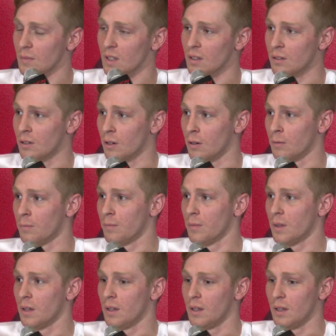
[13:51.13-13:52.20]
so
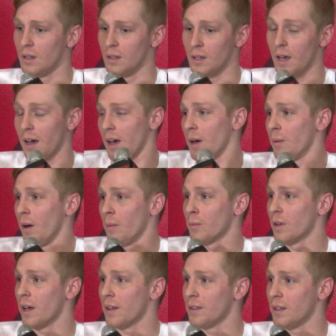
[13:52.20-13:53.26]
yeah, I'm, I'm
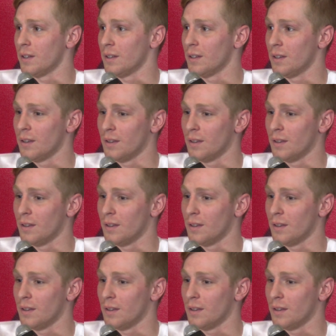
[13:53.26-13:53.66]
glad that